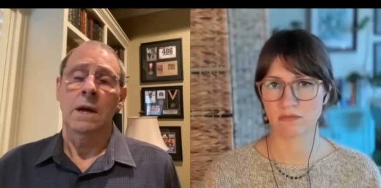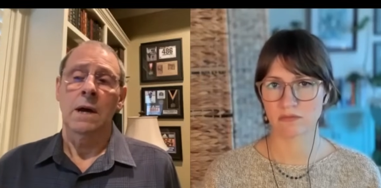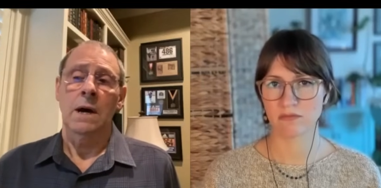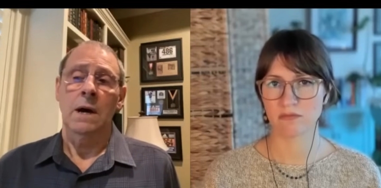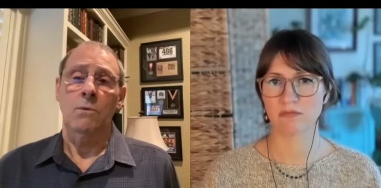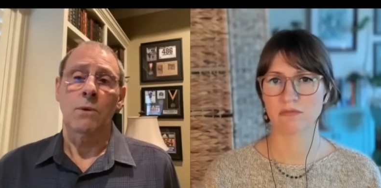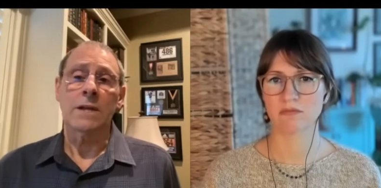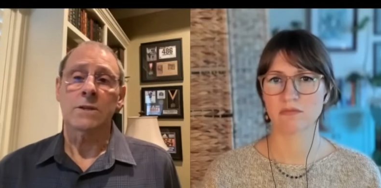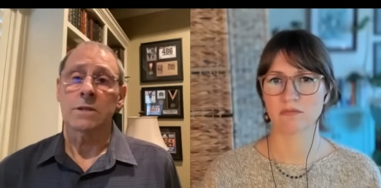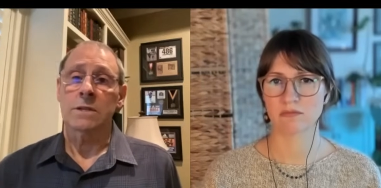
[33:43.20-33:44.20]
Speaker 1: uh,
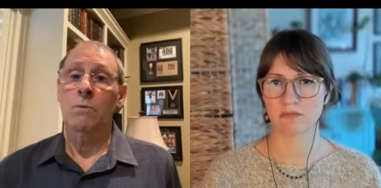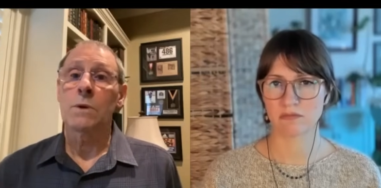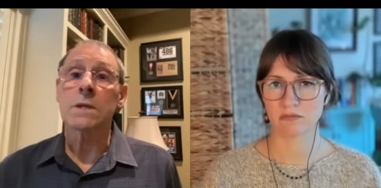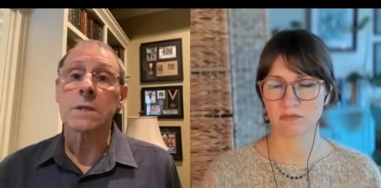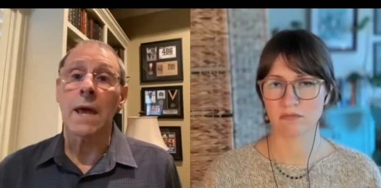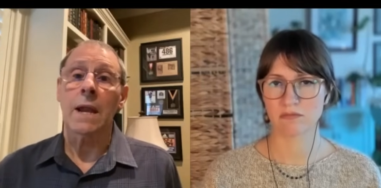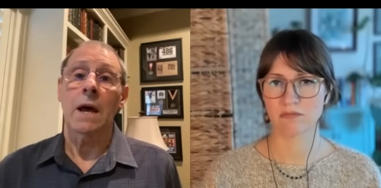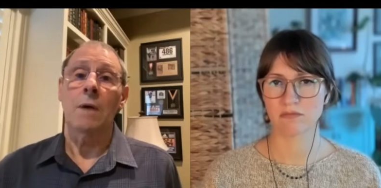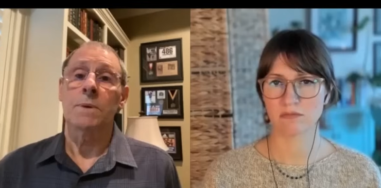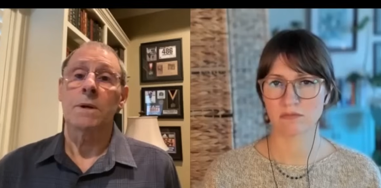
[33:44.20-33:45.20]
racist and we just can't
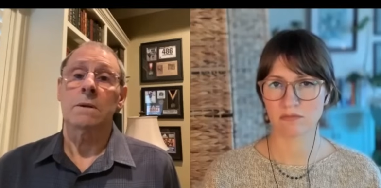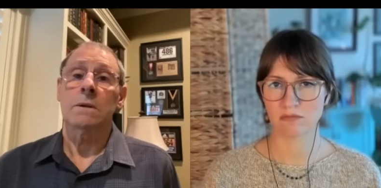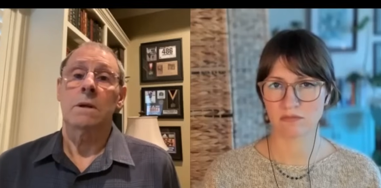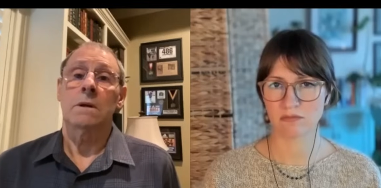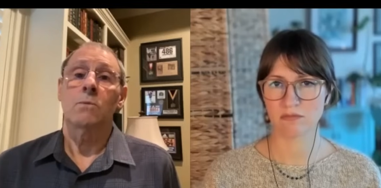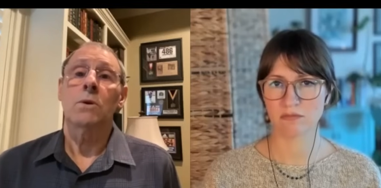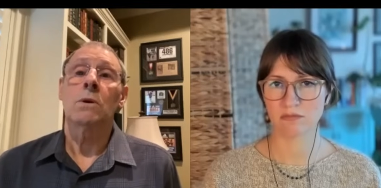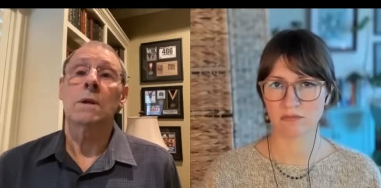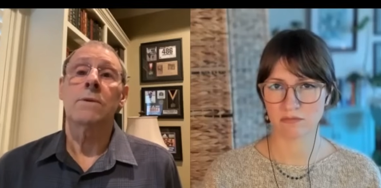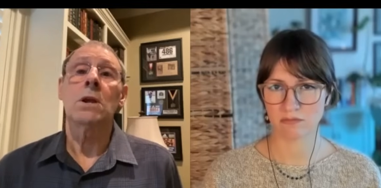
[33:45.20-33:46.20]
help it. You know, we
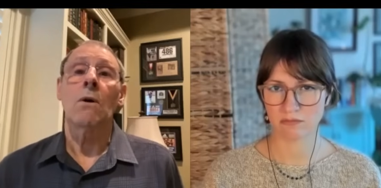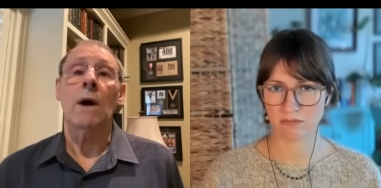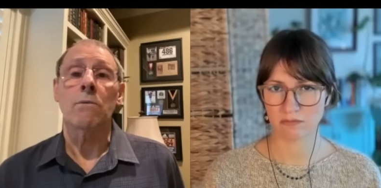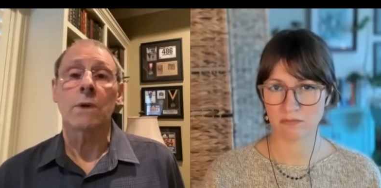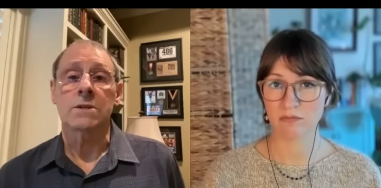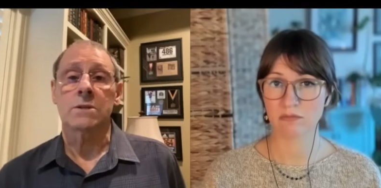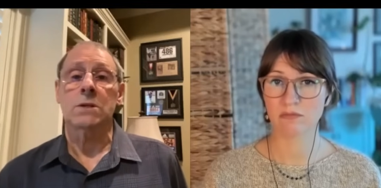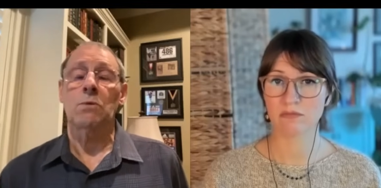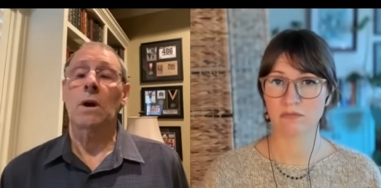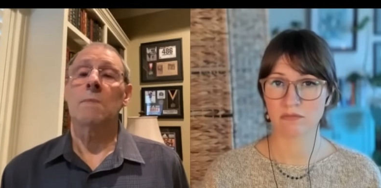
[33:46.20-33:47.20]
don't even know how
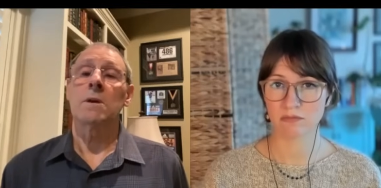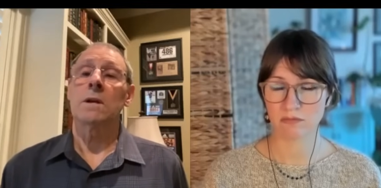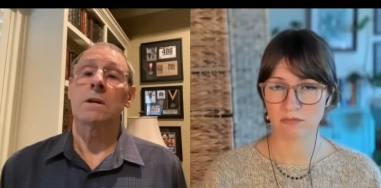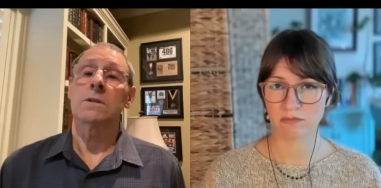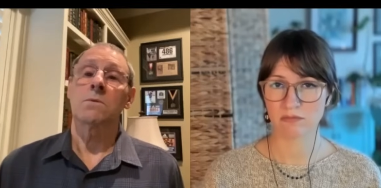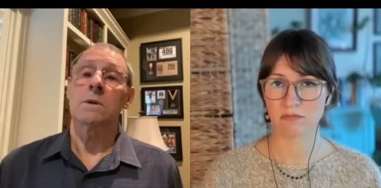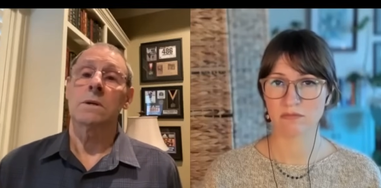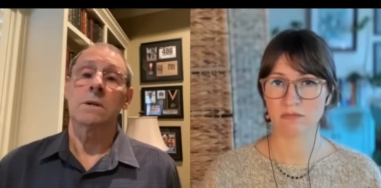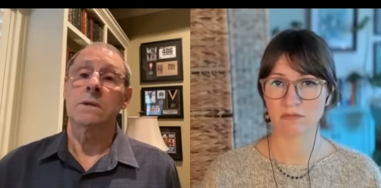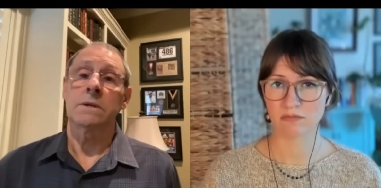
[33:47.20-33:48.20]
racist we are because
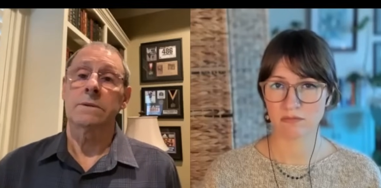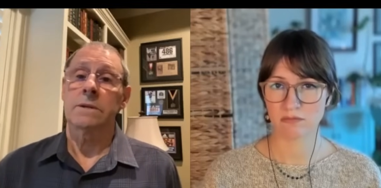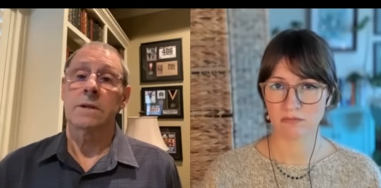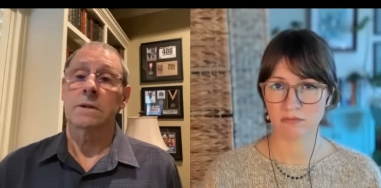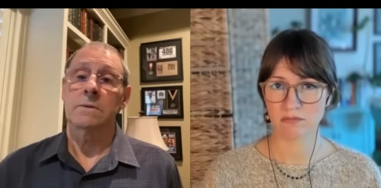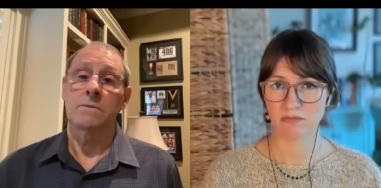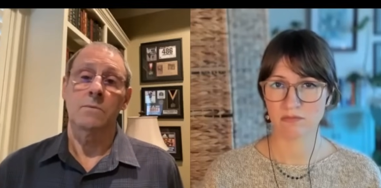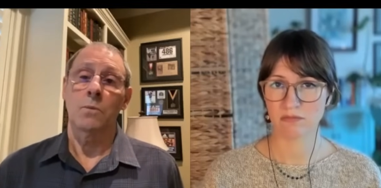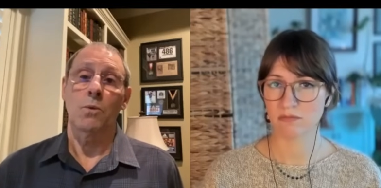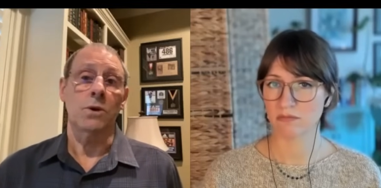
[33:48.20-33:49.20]
we're, you know,
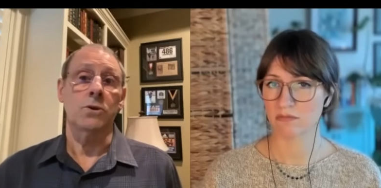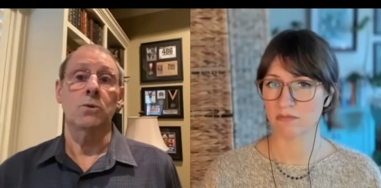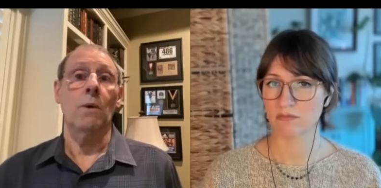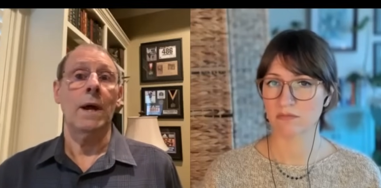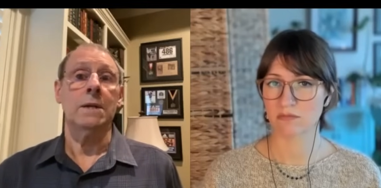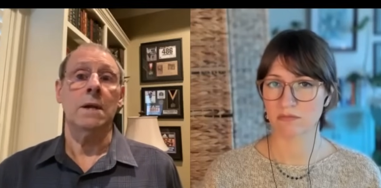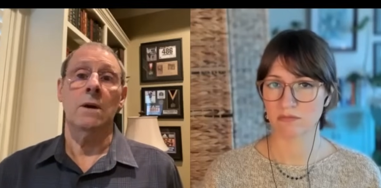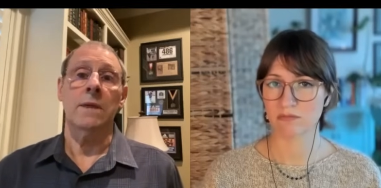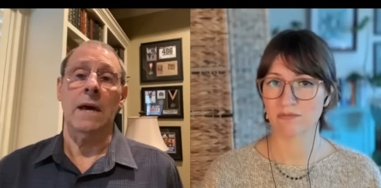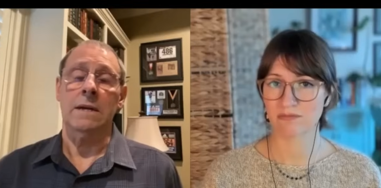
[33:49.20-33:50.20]
we're too white to
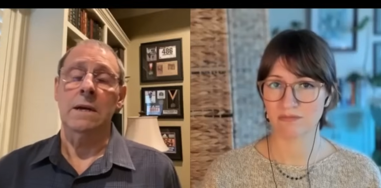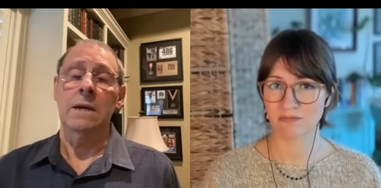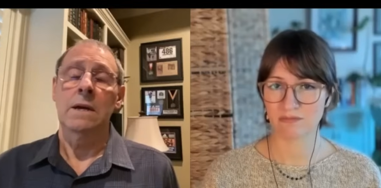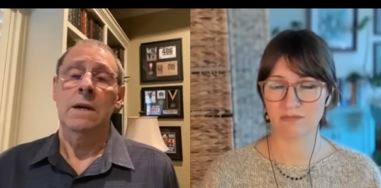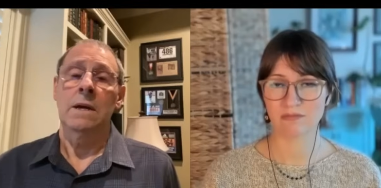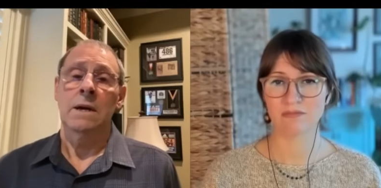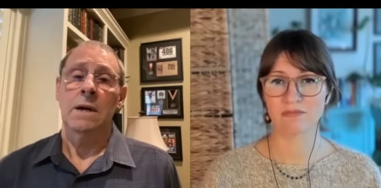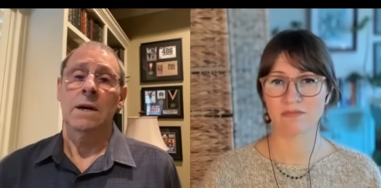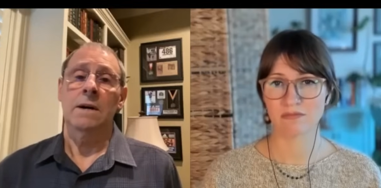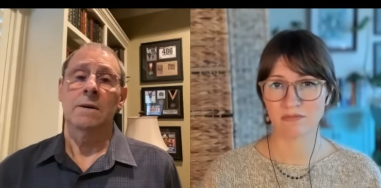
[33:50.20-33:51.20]
know that.
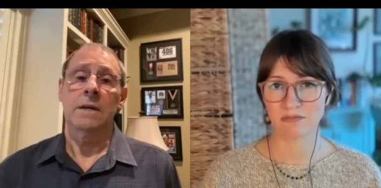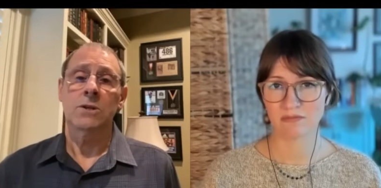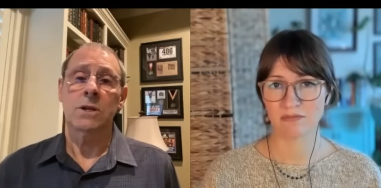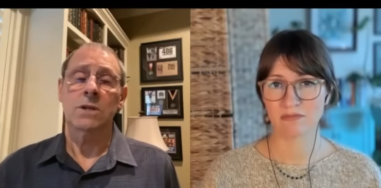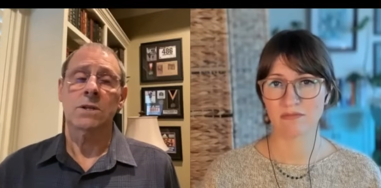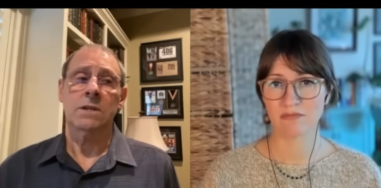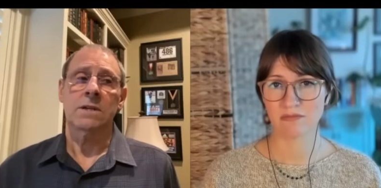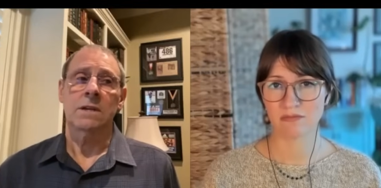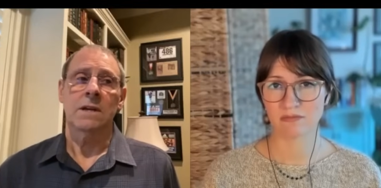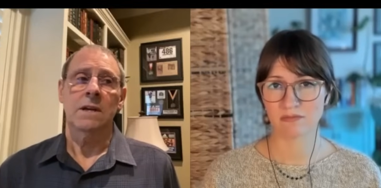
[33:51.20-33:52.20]
Uh, it's just
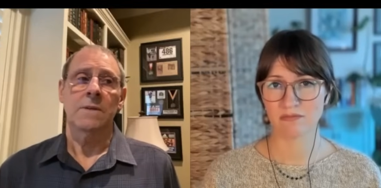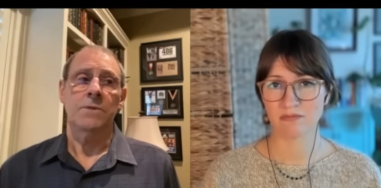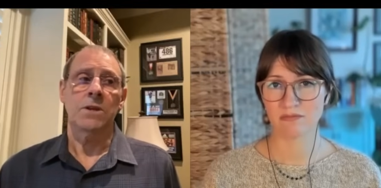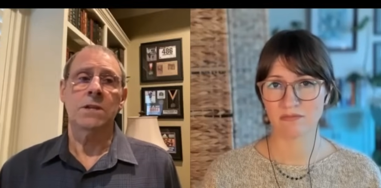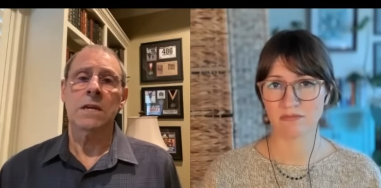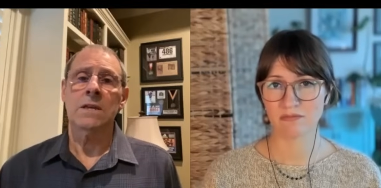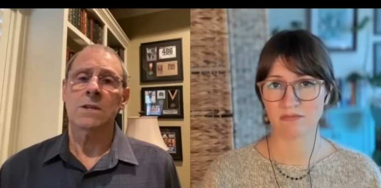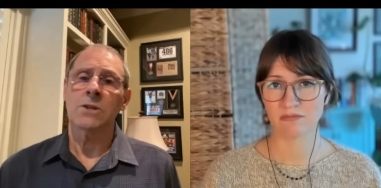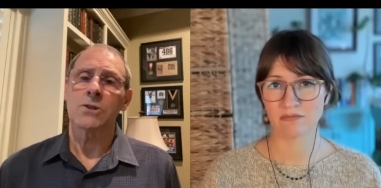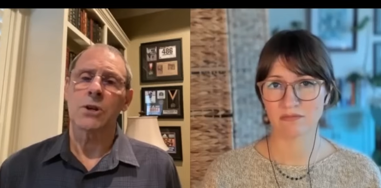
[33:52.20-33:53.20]
to see
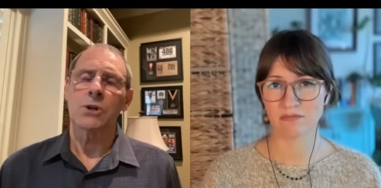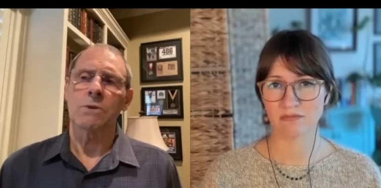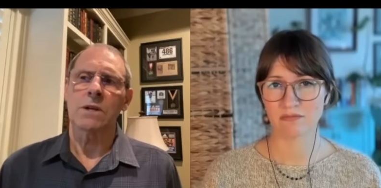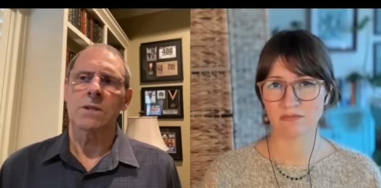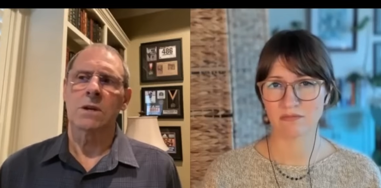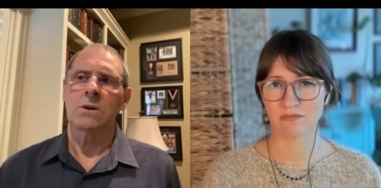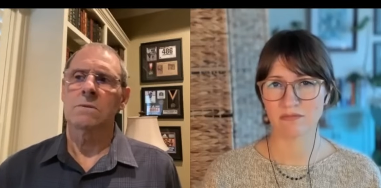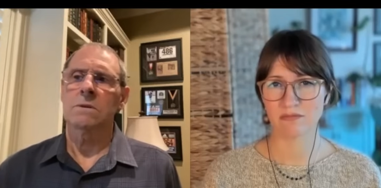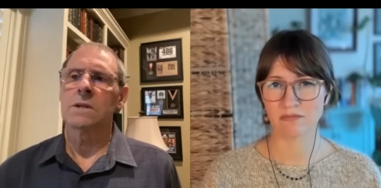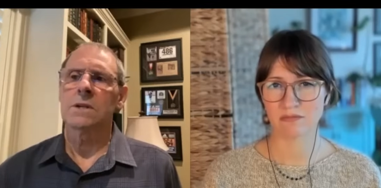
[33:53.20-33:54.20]
this in surgery is
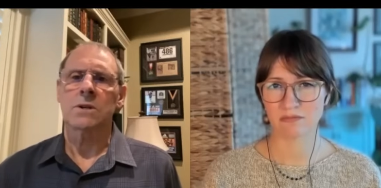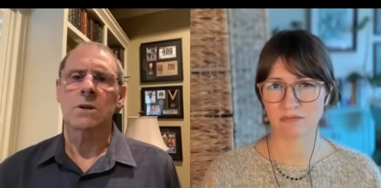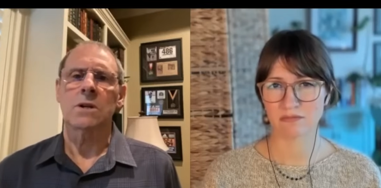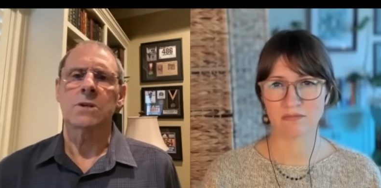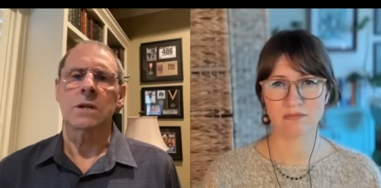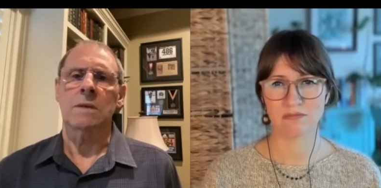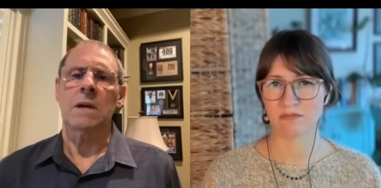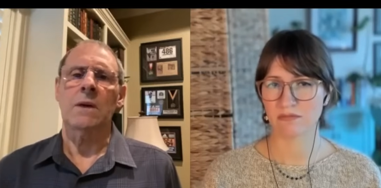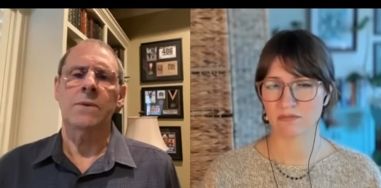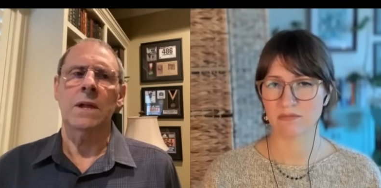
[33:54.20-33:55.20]
so discouraging. I
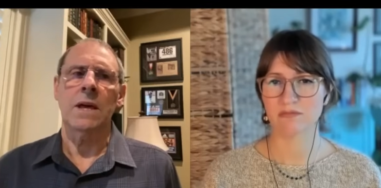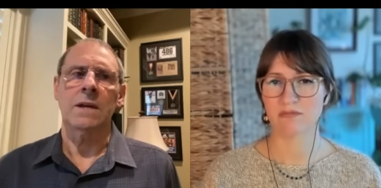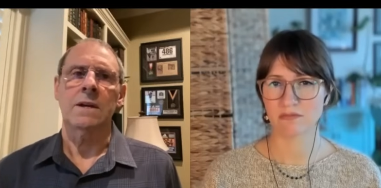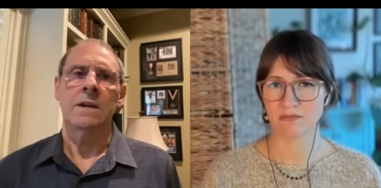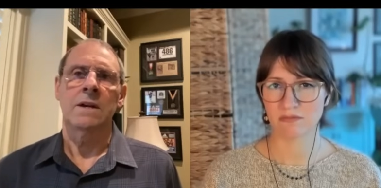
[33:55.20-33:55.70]
mean, I feel like